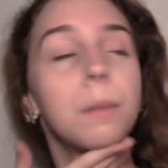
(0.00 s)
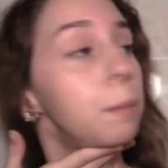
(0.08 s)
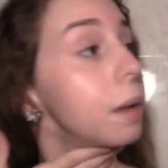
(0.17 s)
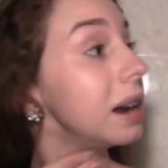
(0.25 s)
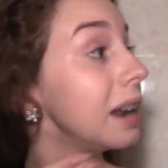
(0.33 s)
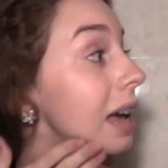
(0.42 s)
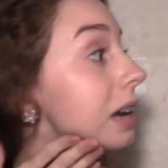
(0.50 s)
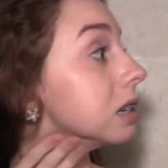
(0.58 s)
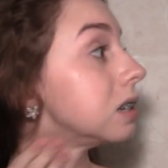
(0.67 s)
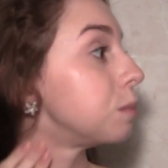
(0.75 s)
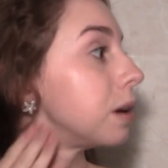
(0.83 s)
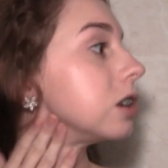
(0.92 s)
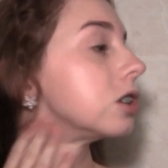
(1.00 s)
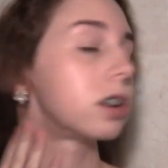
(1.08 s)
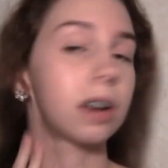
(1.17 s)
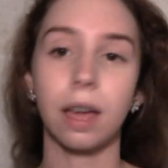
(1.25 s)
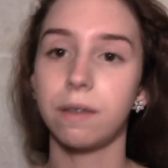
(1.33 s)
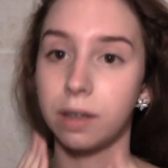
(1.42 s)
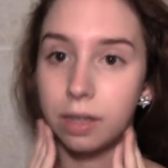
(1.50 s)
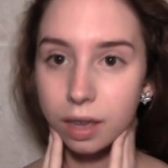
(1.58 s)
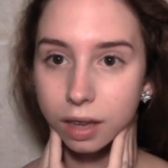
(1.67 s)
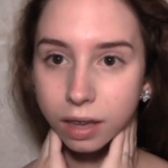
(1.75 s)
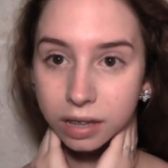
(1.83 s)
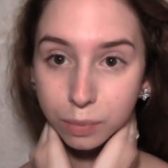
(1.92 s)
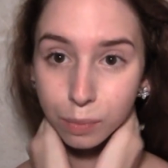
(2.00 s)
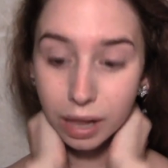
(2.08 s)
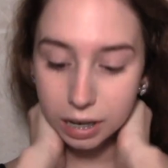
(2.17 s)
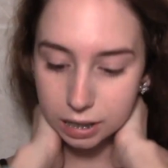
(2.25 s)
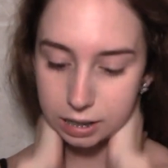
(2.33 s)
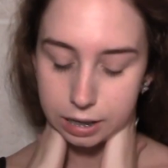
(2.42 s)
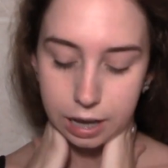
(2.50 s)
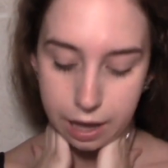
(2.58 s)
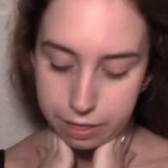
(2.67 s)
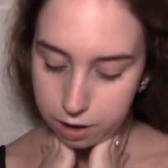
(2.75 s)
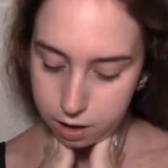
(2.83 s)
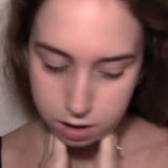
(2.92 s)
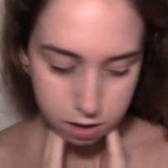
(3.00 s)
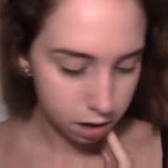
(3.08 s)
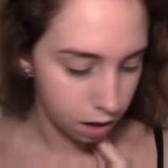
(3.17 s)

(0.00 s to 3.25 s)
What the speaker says: my neck to make sure everything is blended together.